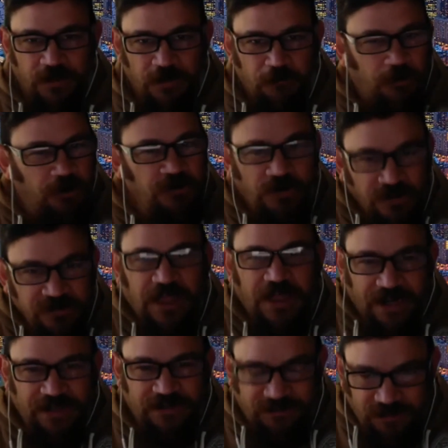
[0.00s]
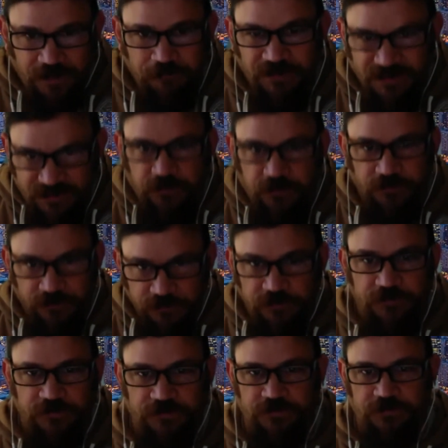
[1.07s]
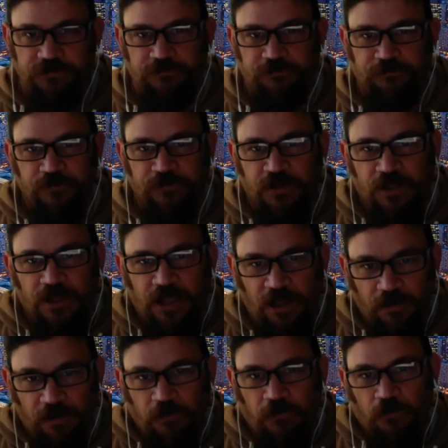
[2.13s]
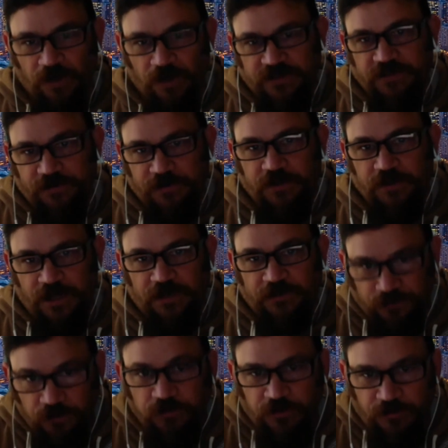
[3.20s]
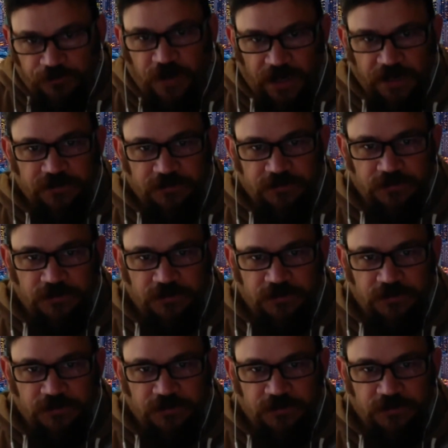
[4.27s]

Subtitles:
but not directly misconduct. And what Arturo found